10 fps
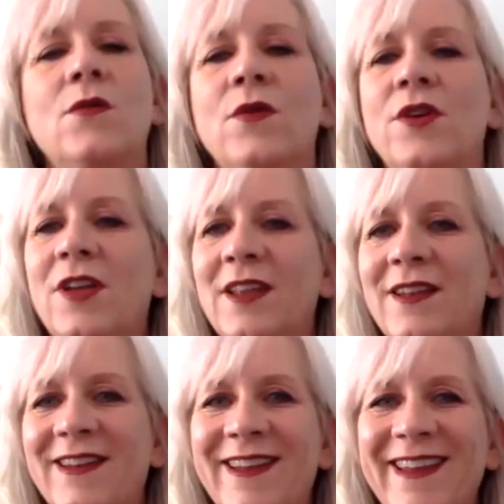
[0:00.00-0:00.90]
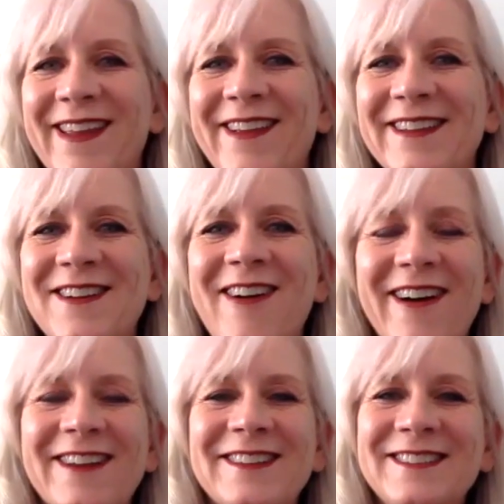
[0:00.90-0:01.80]
you can
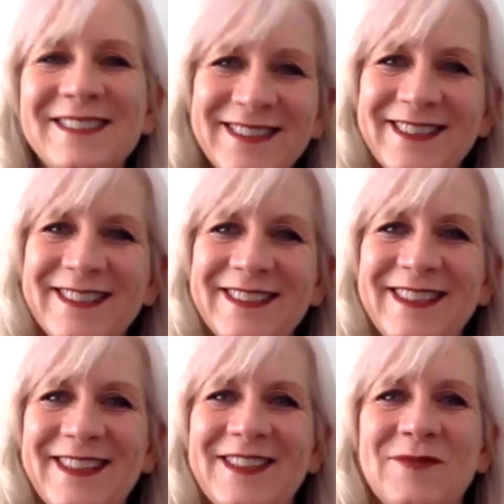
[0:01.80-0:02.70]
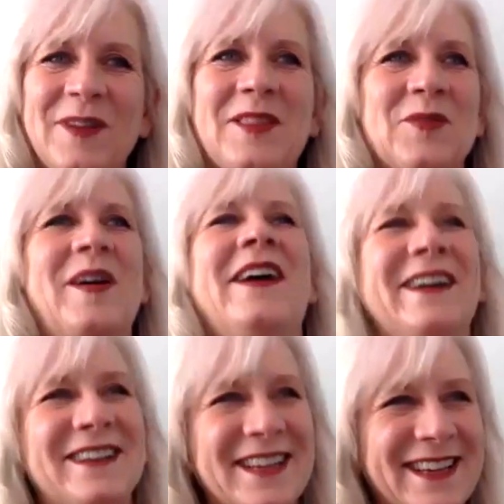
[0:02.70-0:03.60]
talk with your
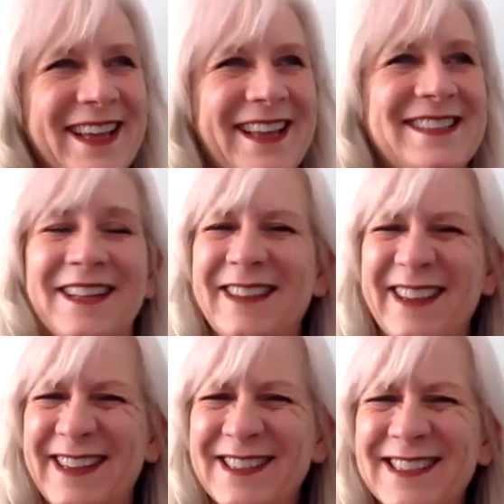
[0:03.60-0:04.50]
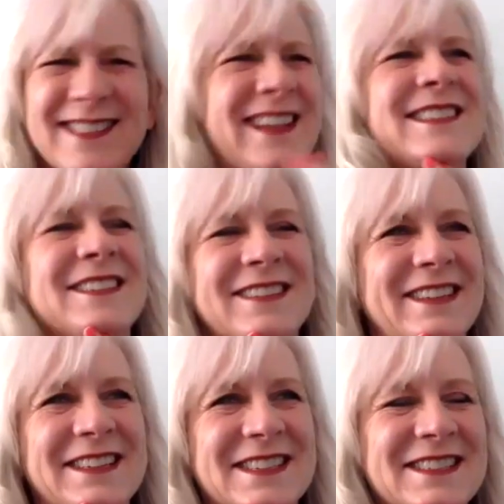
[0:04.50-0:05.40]
mind. Telekinesis, not
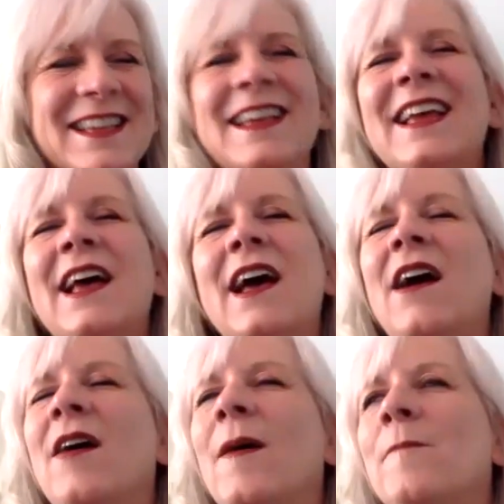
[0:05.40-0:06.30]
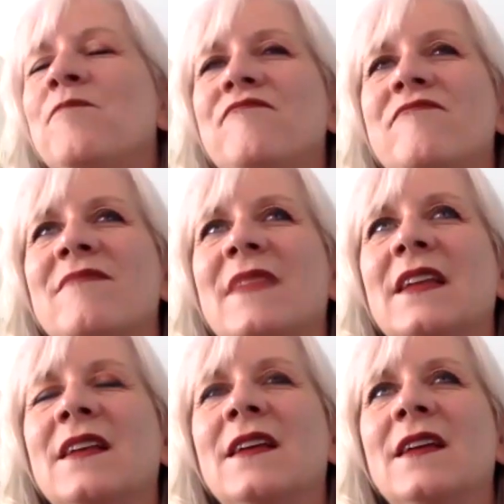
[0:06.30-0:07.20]
telekinesis. I
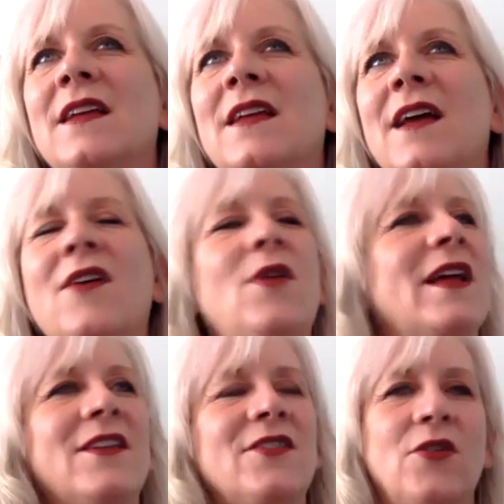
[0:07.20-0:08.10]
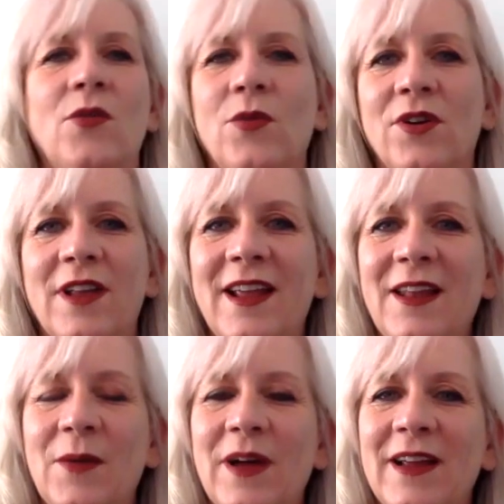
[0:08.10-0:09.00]
don't know the word.
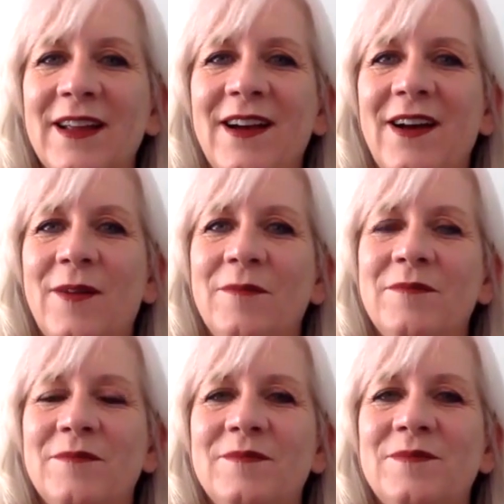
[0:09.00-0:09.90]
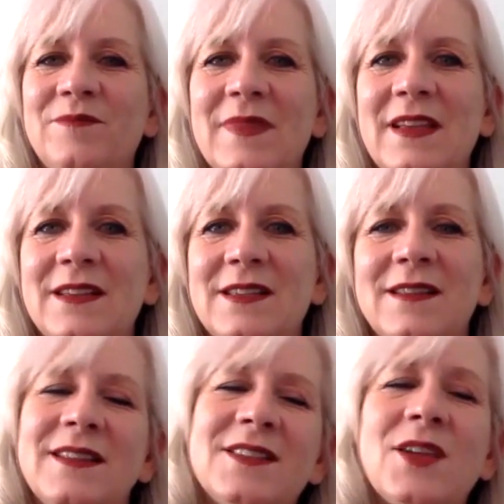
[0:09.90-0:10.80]
Anyway,
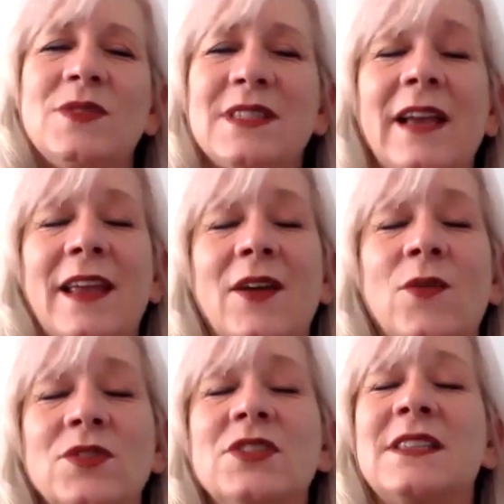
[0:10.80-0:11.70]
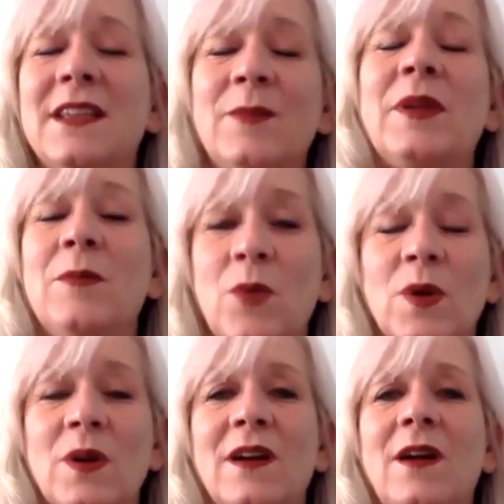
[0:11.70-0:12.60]
so psychic. We're just going to be
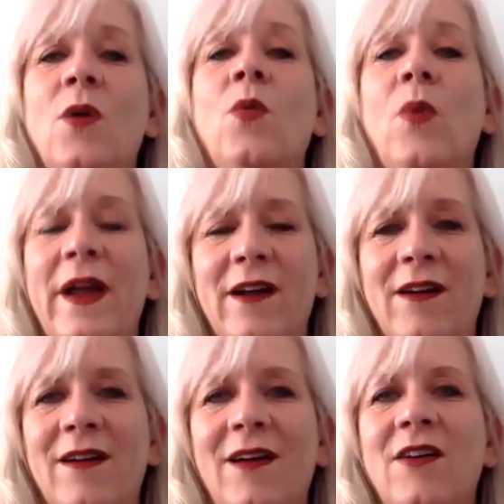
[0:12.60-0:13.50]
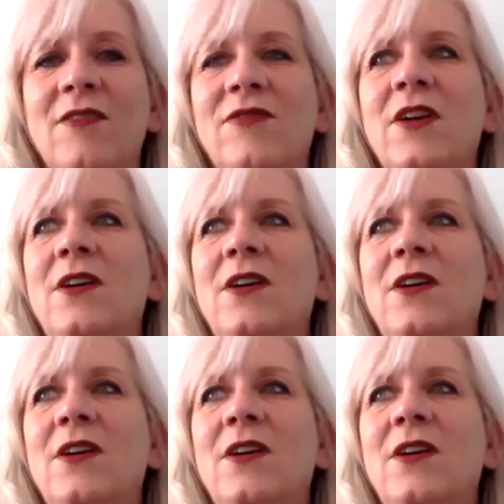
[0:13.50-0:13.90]
more aware of